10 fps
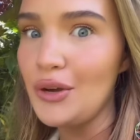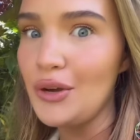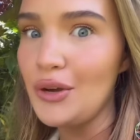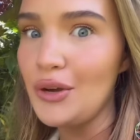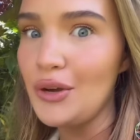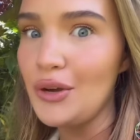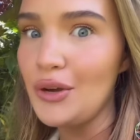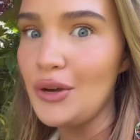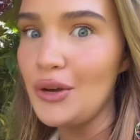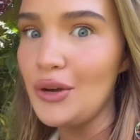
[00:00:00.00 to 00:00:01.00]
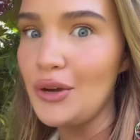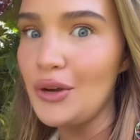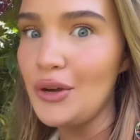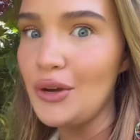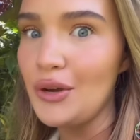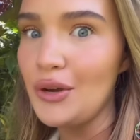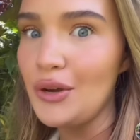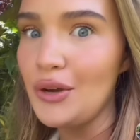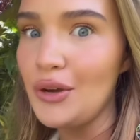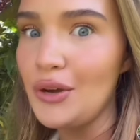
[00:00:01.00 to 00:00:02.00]

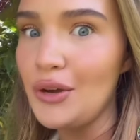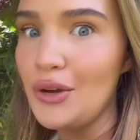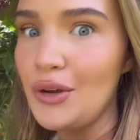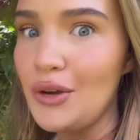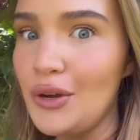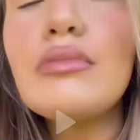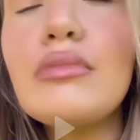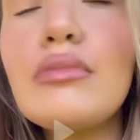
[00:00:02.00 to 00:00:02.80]
This person isn't speaking.